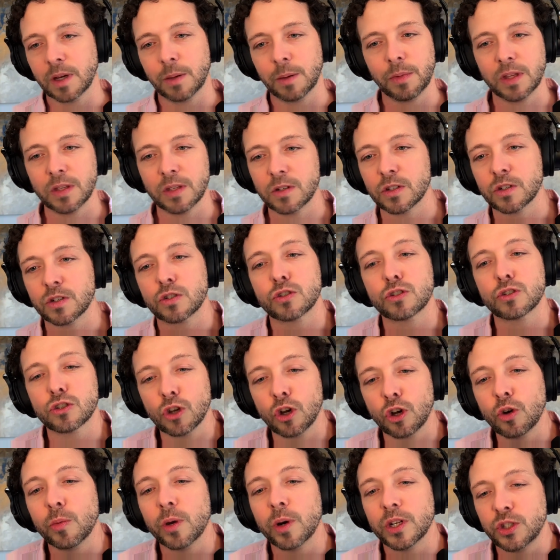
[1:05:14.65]
I mean, there's just
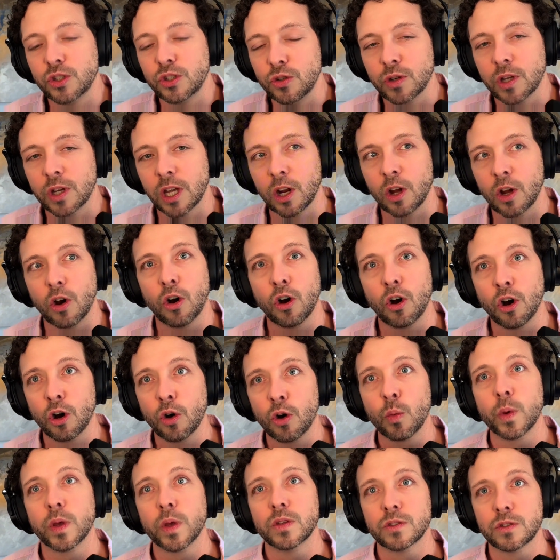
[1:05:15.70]
so much you can
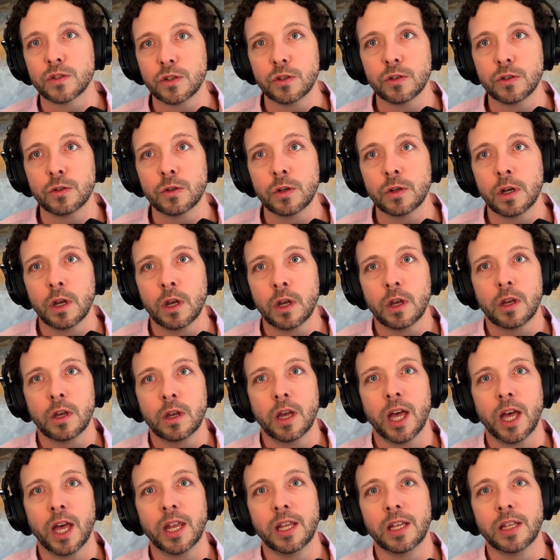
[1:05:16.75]
always do,
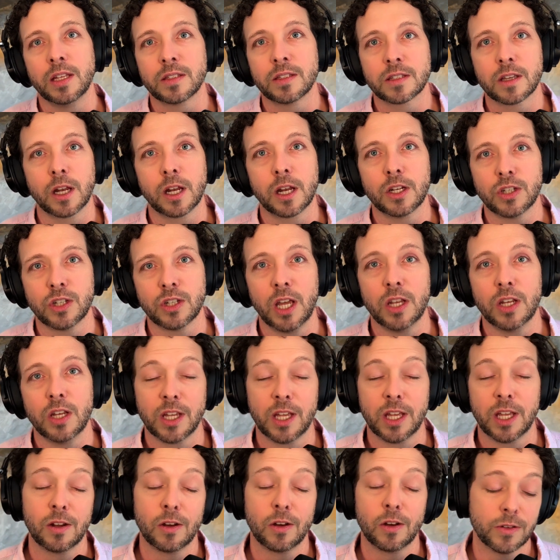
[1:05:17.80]
and it's going to change.
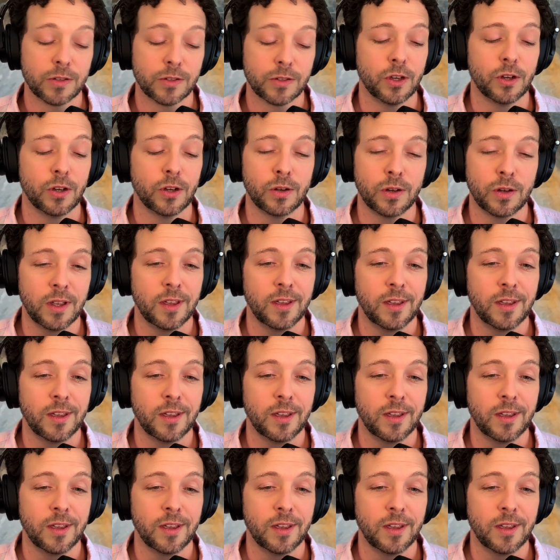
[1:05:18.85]
And also